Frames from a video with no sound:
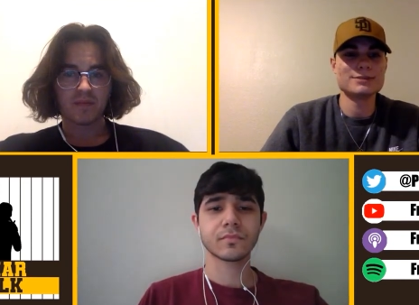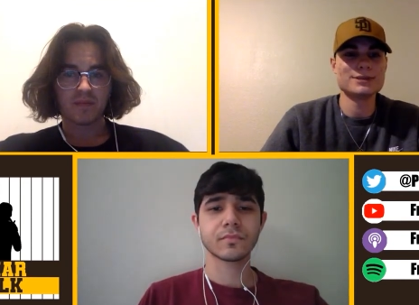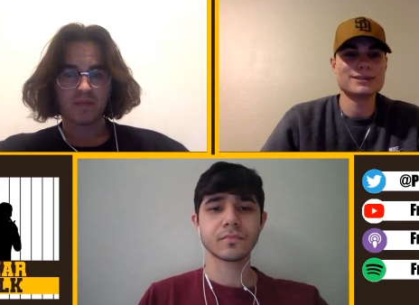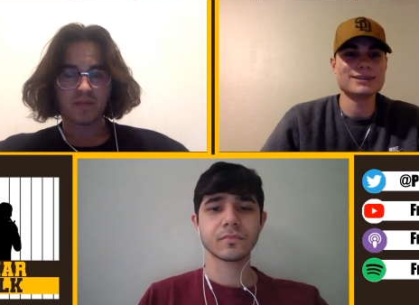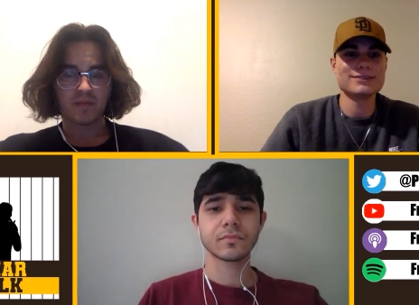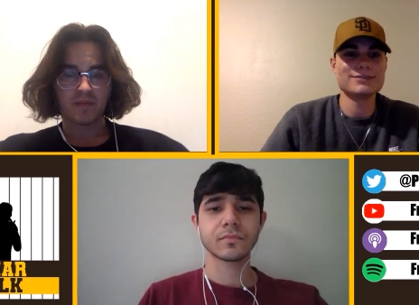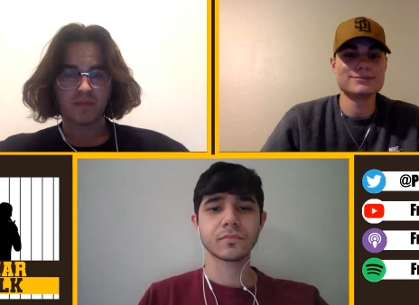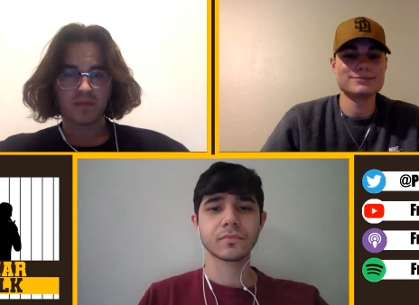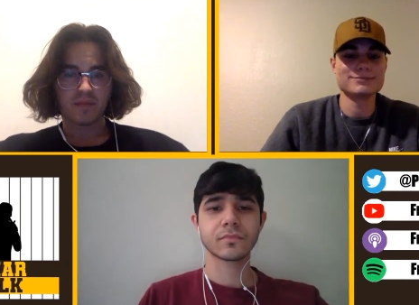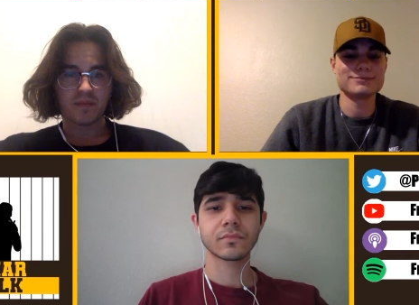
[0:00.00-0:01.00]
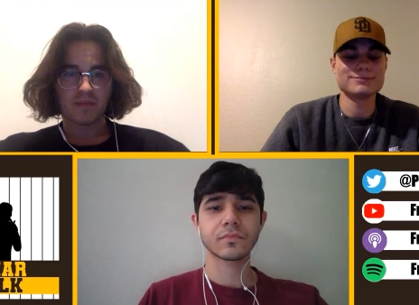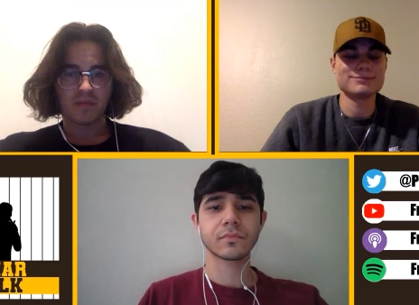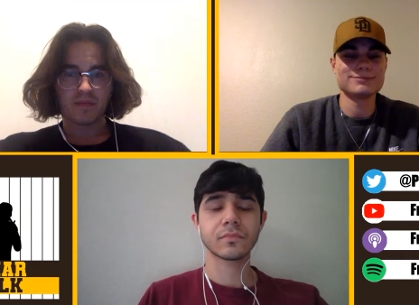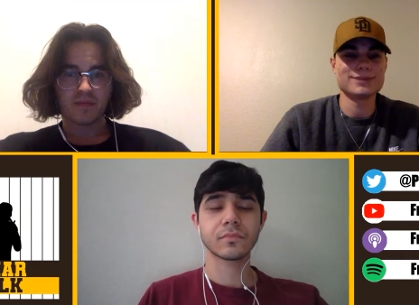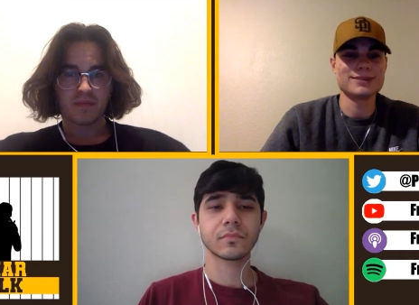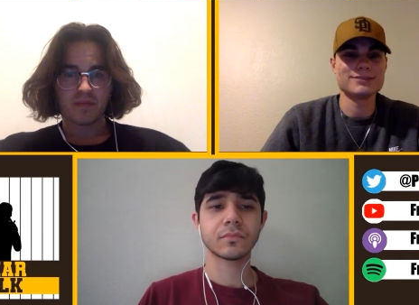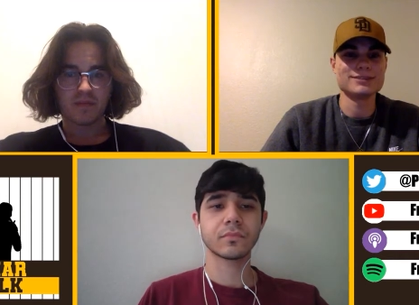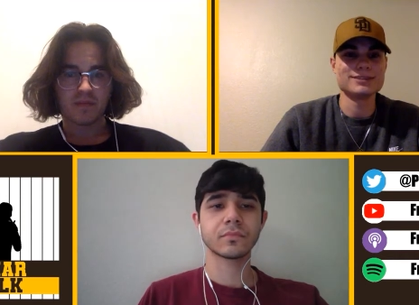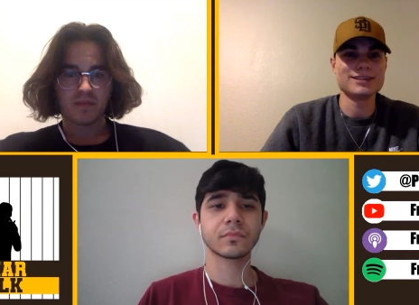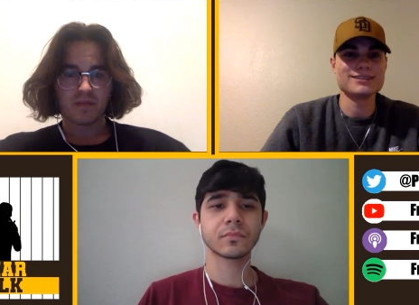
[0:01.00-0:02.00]
Speaker 1: about that
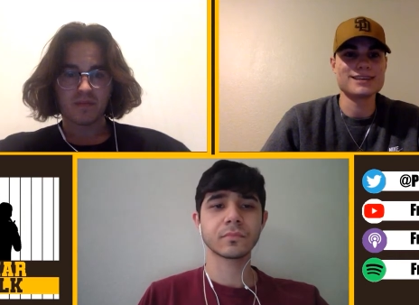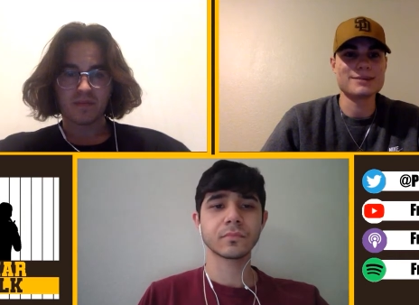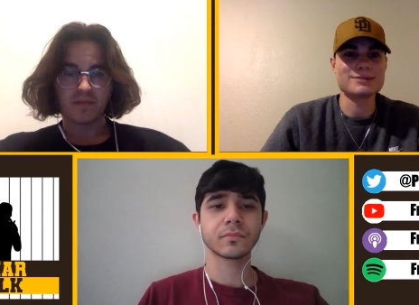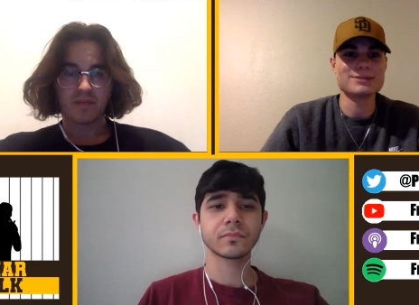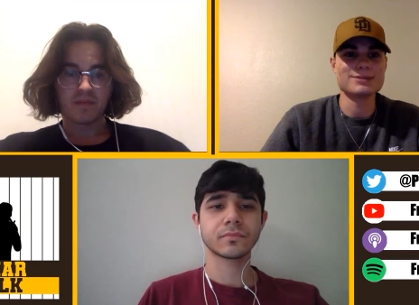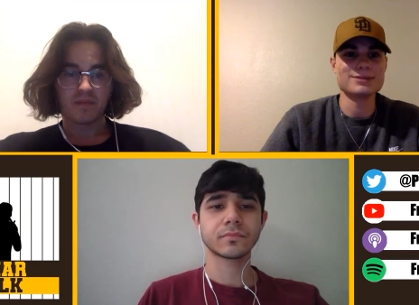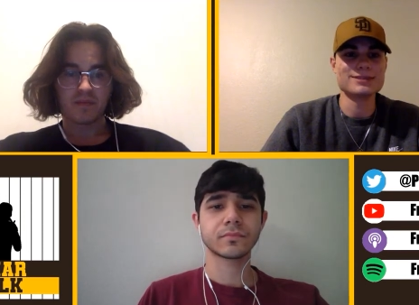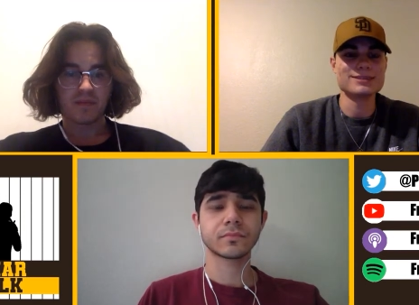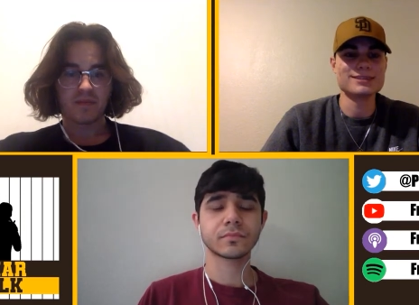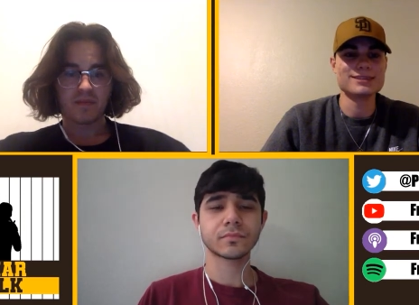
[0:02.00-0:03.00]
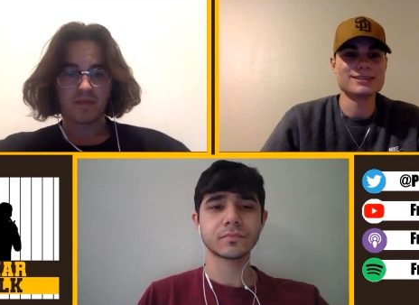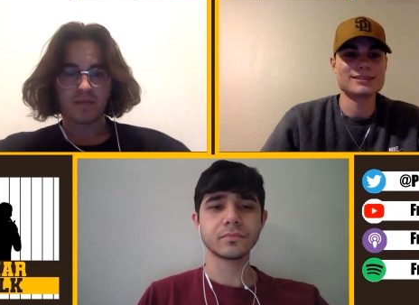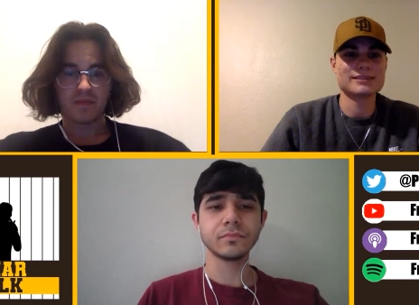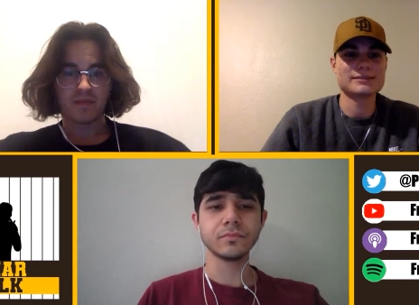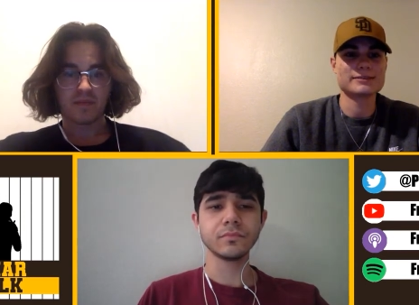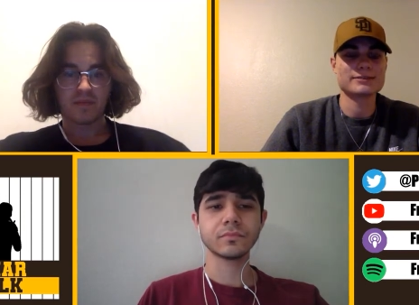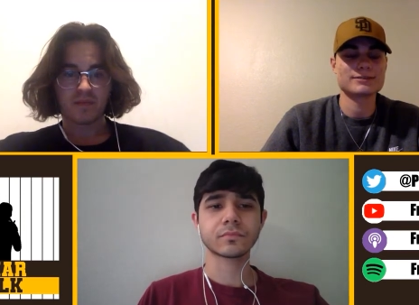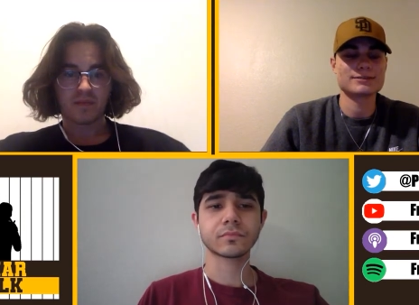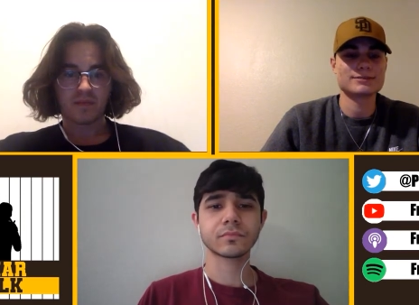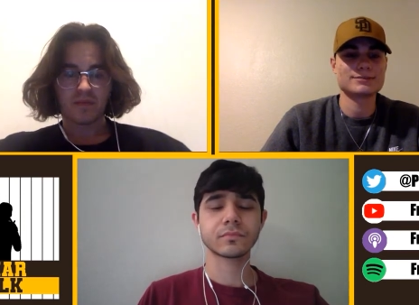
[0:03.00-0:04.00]
often. That's absolutely insane.
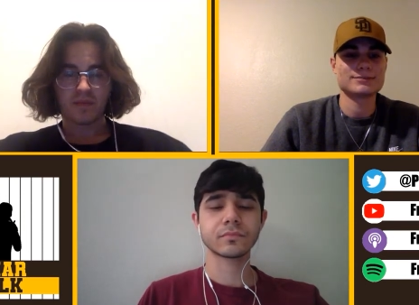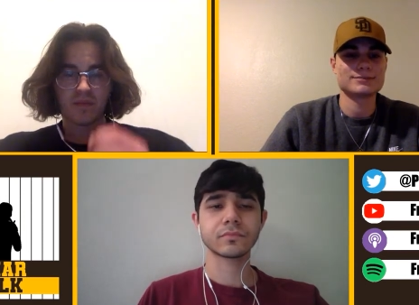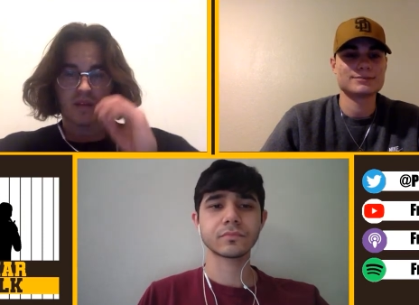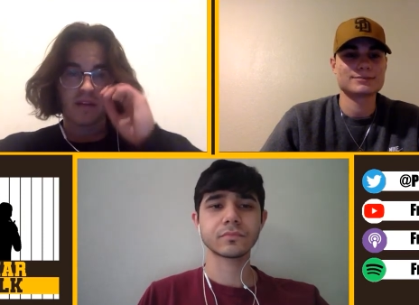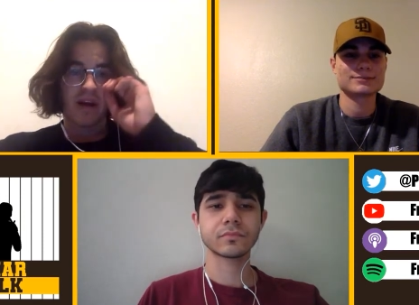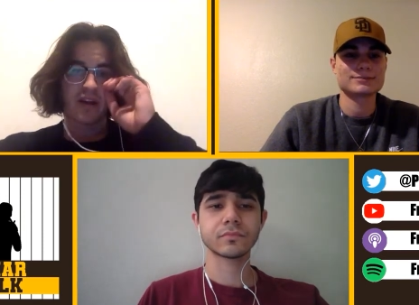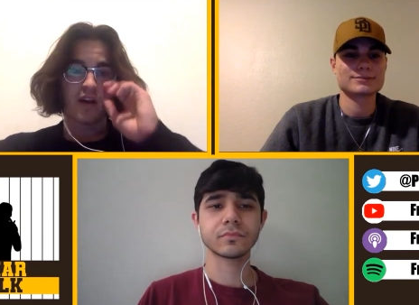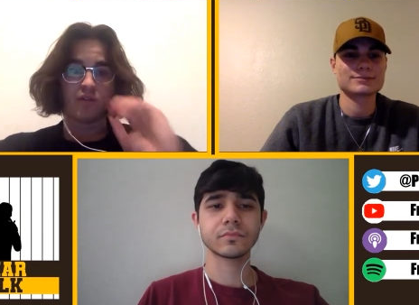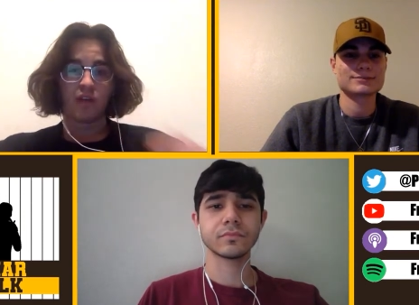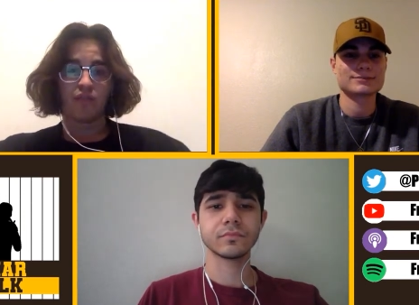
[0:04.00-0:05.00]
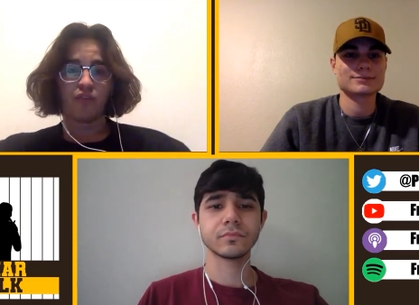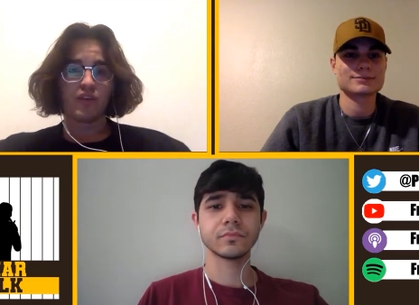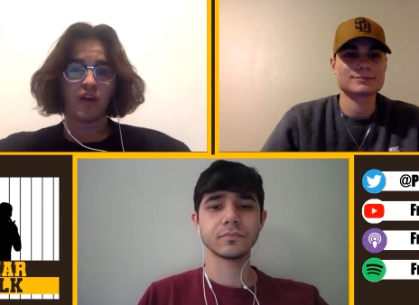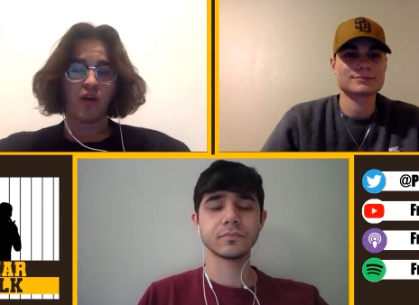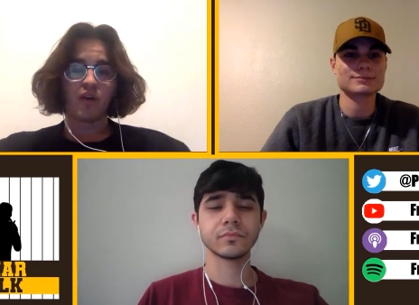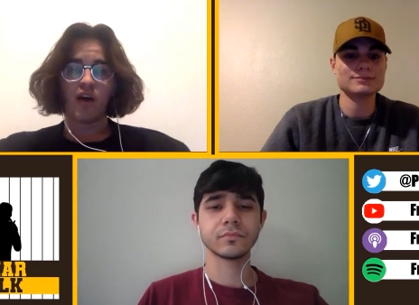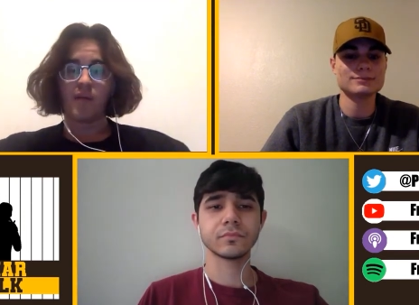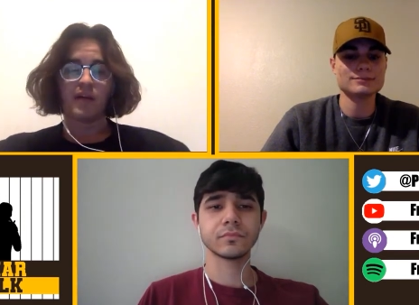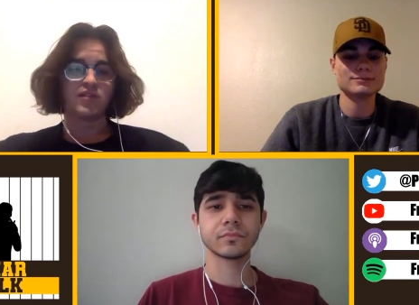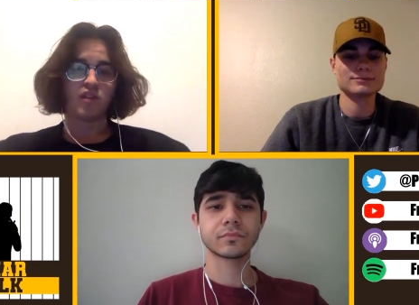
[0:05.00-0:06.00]
Speaker 2: Yeah, no, definitely don't. Um,
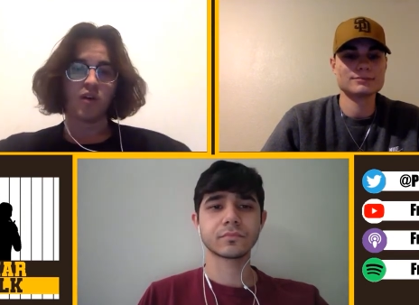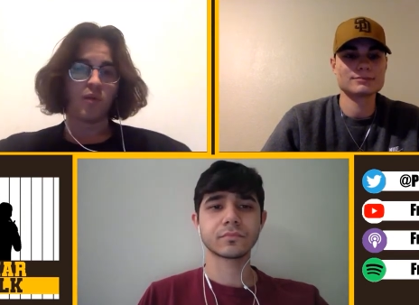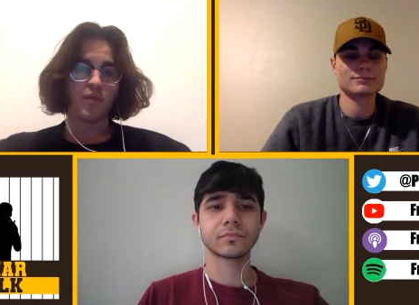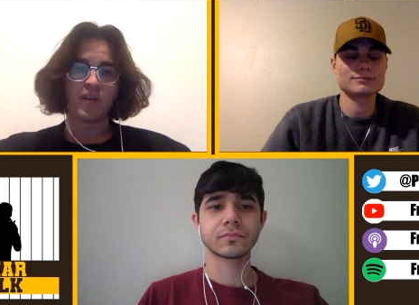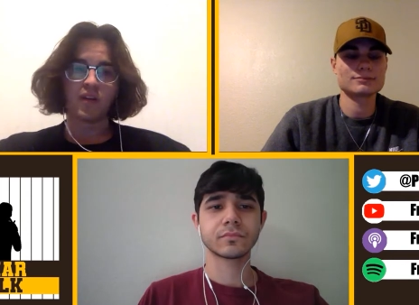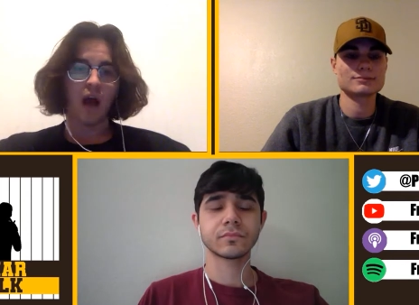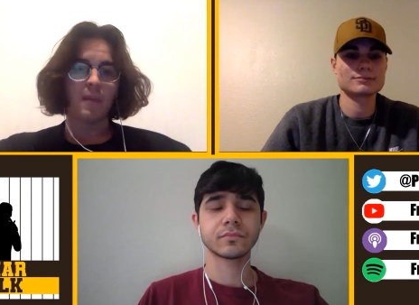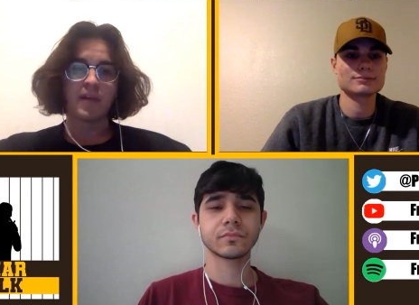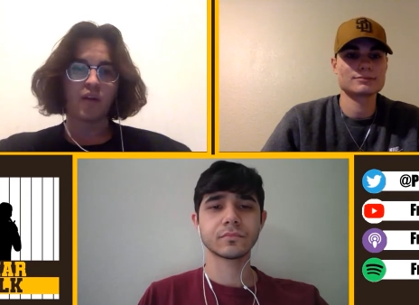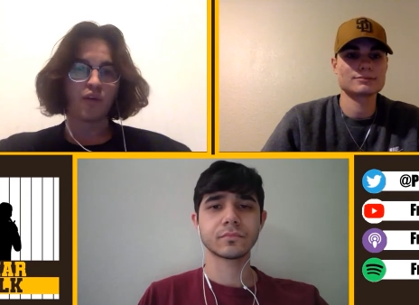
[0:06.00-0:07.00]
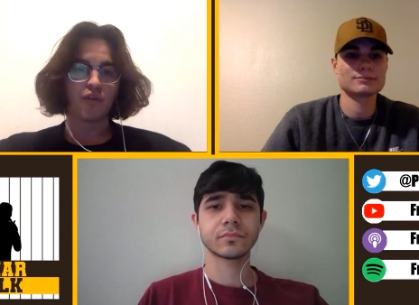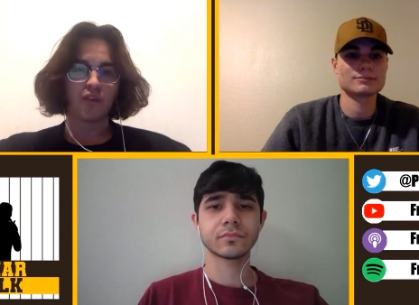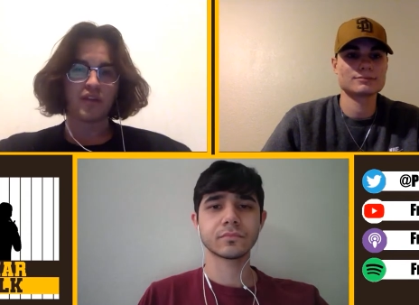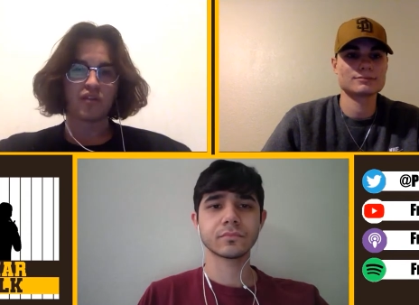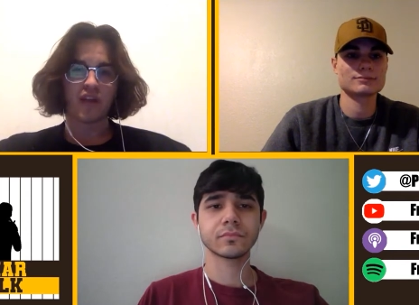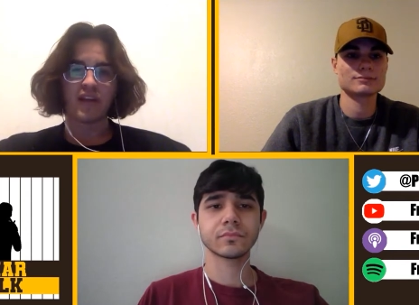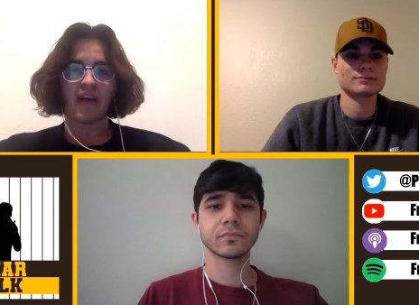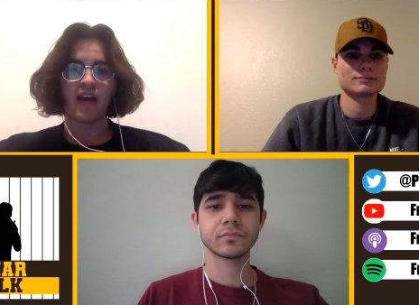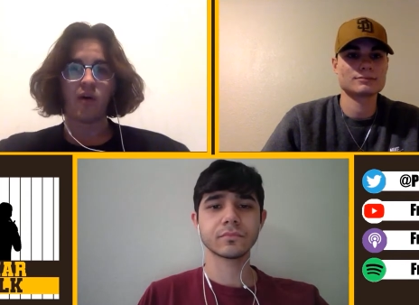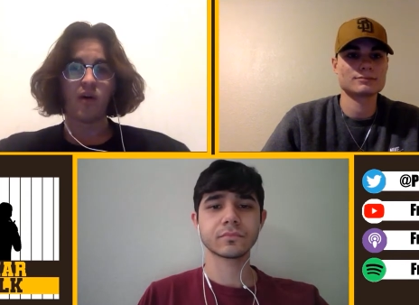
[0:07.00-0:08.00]
and so I'm going to go through the list right
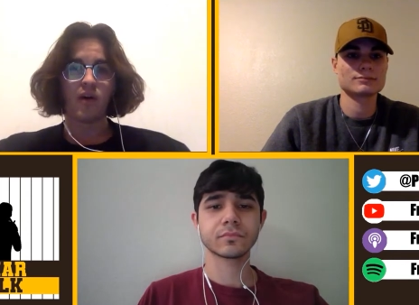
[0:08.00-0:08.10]
now.